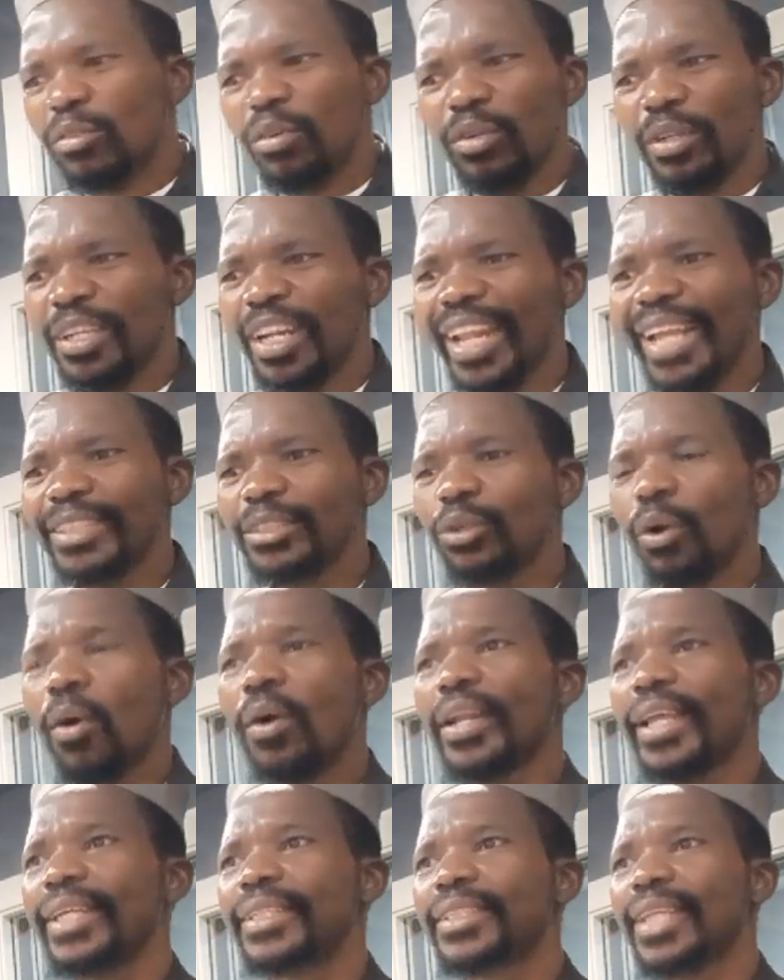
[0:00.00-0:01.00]
great
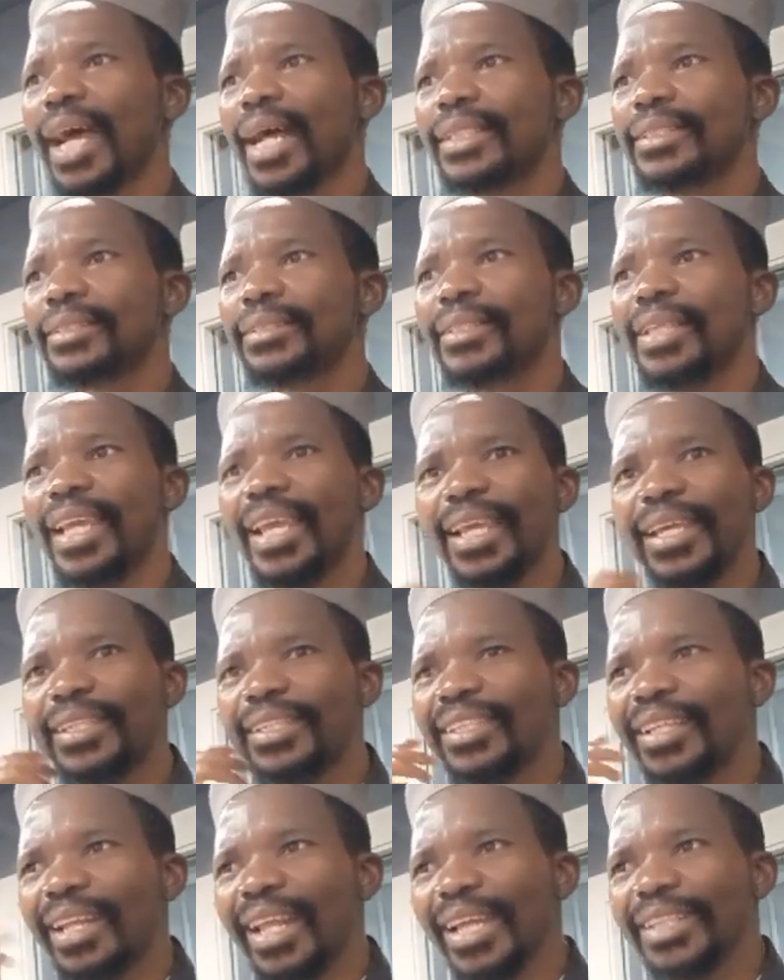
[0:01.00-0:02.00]
orators. They had
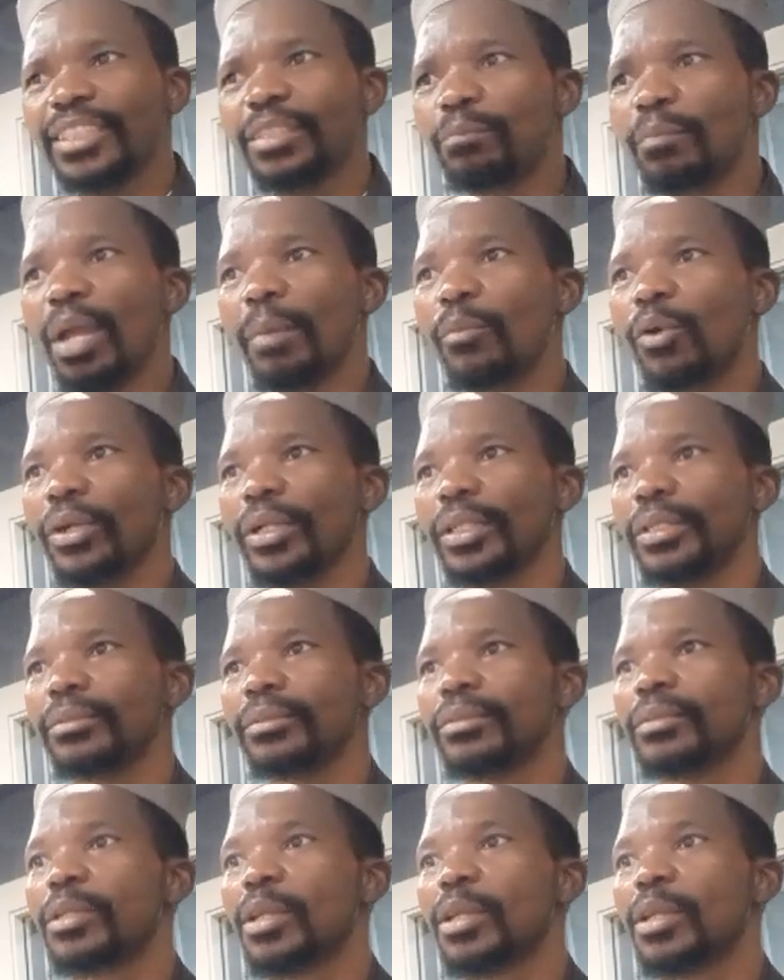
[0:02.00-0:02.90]
great memory.